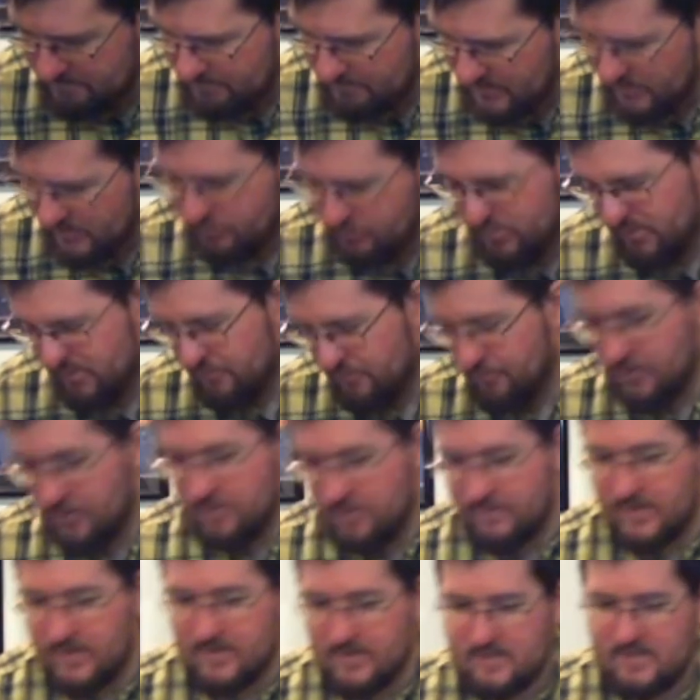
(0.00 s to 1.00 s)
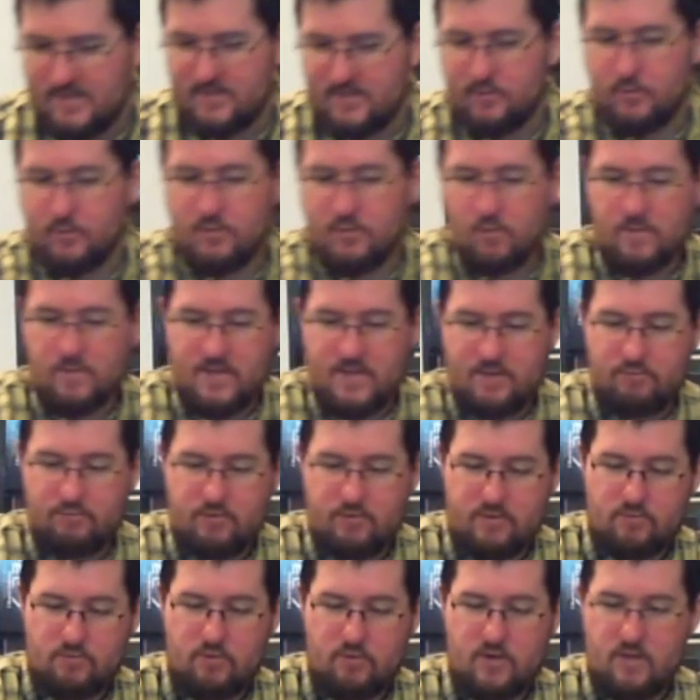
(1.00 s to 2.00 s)
I drew another drink event. It says to ignore that,
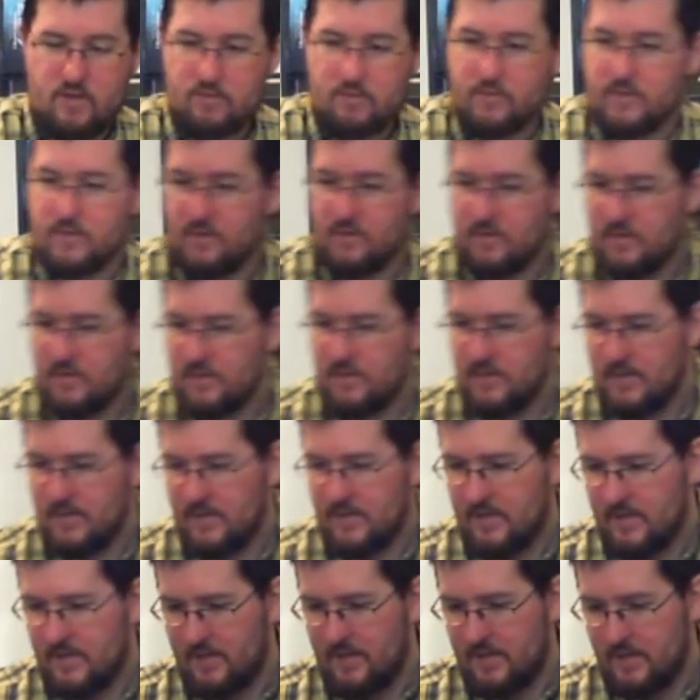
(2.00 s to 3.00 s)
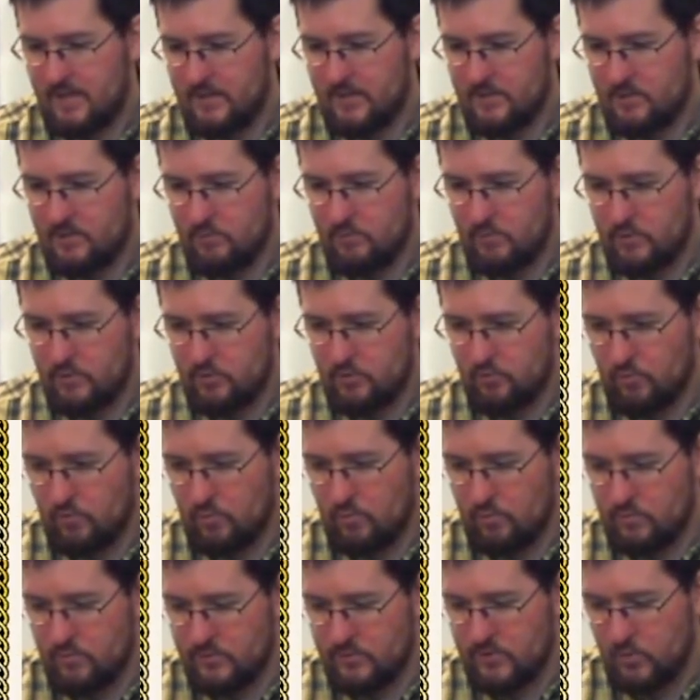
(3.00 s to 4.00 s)
draw another one. So a
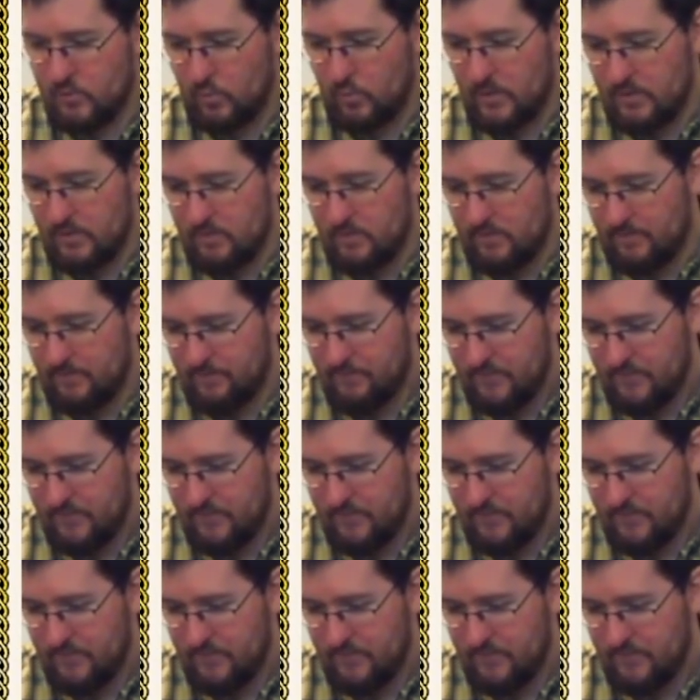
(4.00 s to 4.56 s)
Troll Swill,